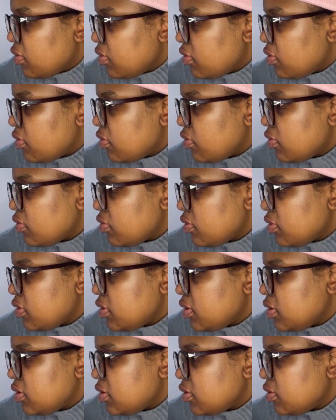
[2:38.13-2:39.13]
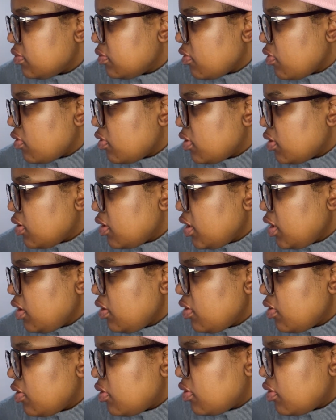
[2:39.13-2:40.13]
law. In
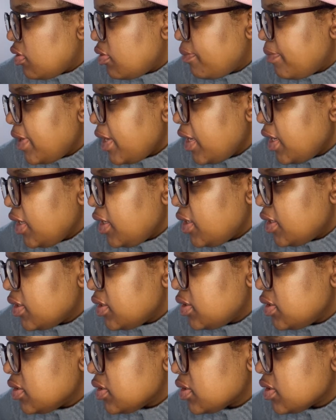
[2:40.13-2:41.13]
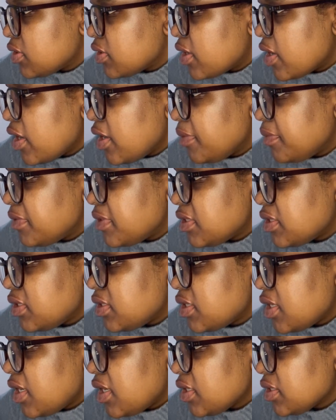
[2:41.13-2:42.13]
law, opaque describes
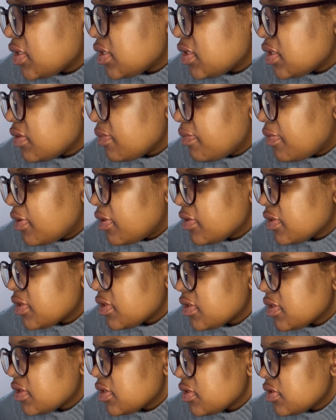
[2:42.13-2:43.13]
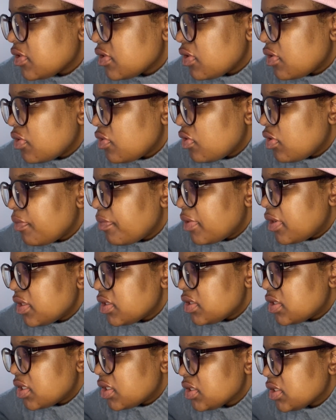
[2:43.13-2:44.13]
text, processes, or corporate
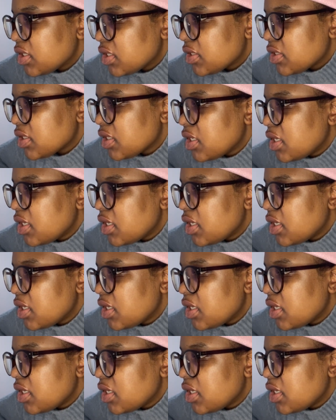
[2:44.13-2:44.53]
structures